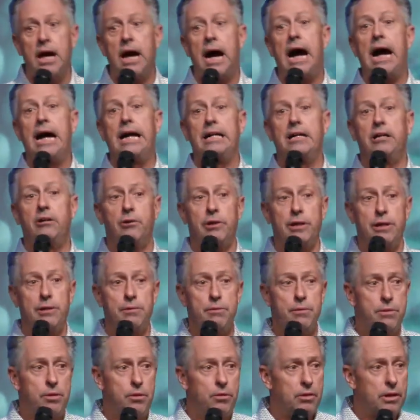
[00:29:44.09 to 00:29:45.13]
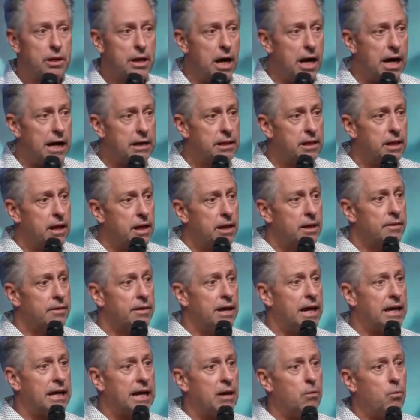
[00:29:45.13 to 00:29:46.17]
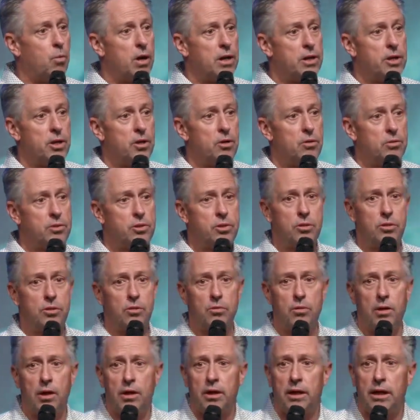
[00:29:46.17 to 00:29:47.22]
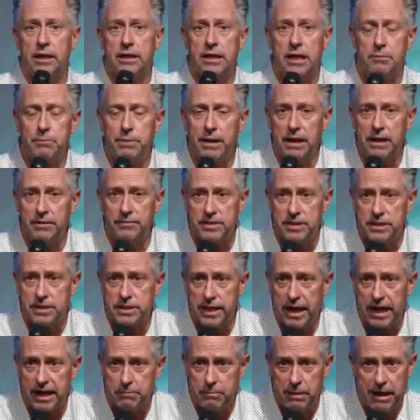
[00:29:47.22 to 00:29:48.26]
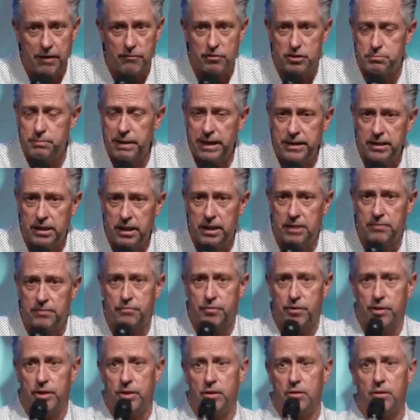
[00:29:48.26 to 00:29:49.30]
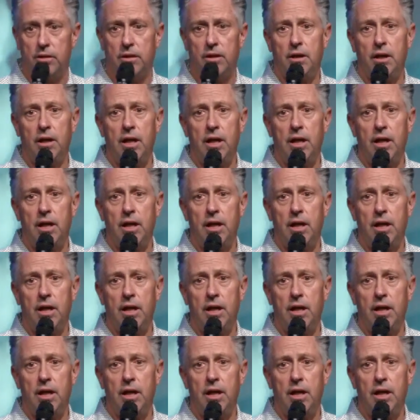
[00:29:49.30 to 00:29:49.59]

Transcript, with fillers: I agree with you, God, that I want you to uh, come and live inside of me. I was made to live for you.